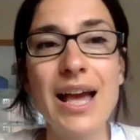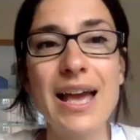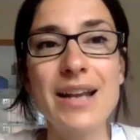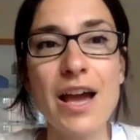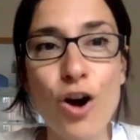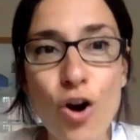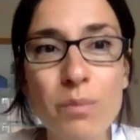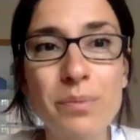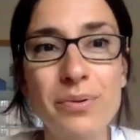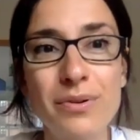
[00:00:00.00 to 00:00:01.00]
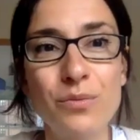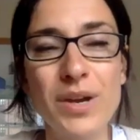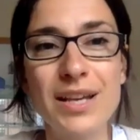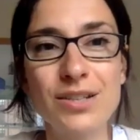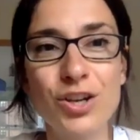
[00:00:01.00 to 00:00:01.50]
And I hope we
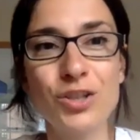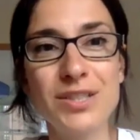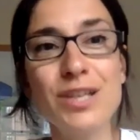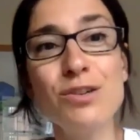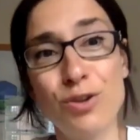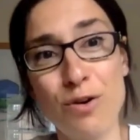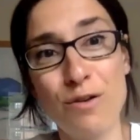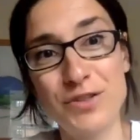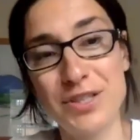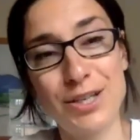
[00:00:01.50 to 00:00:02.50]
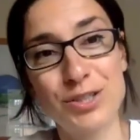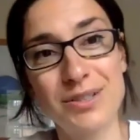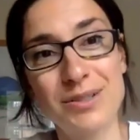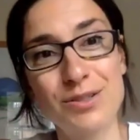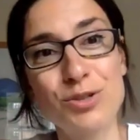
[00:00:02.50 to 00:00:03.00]
can continue the
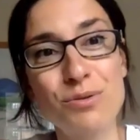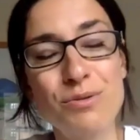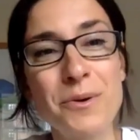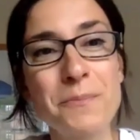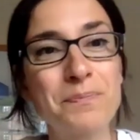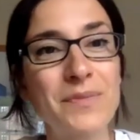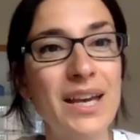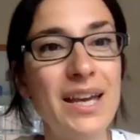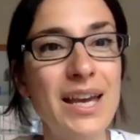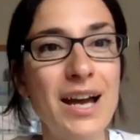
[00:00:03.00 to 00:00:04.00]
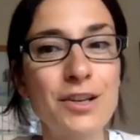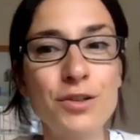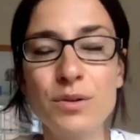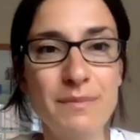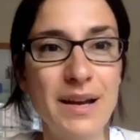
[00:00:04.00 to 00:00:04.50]
conversation. So I don't know
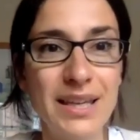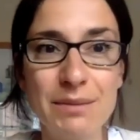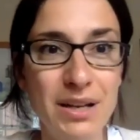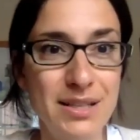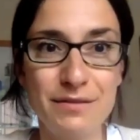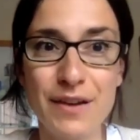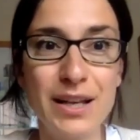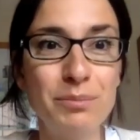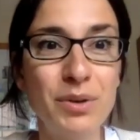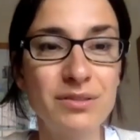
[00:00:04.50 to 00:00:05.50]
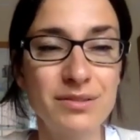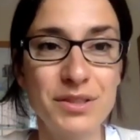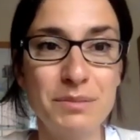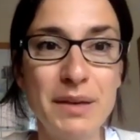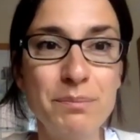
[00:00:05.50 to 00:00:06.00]
if my email is available to
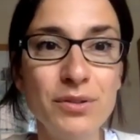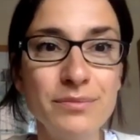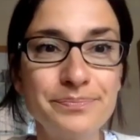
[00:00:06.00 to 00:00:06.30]
people.